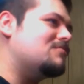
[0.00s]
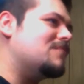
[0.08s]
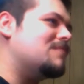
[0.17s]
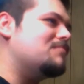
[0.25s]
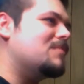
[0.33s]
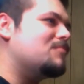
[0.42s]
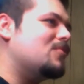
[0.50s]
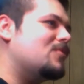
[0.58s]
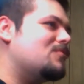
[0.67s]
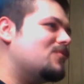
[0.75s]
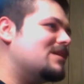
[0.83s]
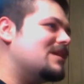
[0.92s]
My
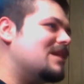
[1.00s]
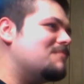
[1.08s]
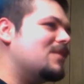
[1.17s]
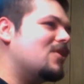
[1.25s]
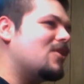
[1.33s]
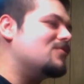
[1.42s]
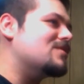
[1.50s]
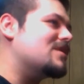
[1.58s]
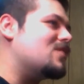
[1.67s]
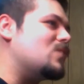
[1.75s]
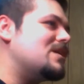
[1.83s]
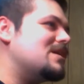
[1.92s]
boyfriend, I've been gone for like
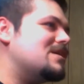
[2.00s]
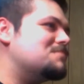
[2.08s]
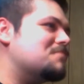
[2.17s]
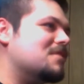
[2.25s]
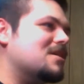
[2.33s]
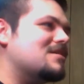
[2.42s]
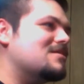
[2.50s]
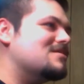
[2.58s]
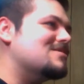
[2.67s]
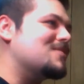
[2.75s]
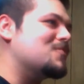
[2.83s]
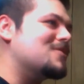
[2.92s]
a week. He's probably
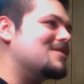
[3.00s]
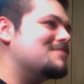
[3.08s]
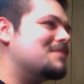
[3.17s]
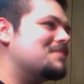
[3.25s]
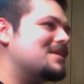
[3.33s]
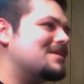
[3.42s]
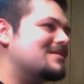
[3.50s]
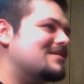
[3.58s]
like worried about me.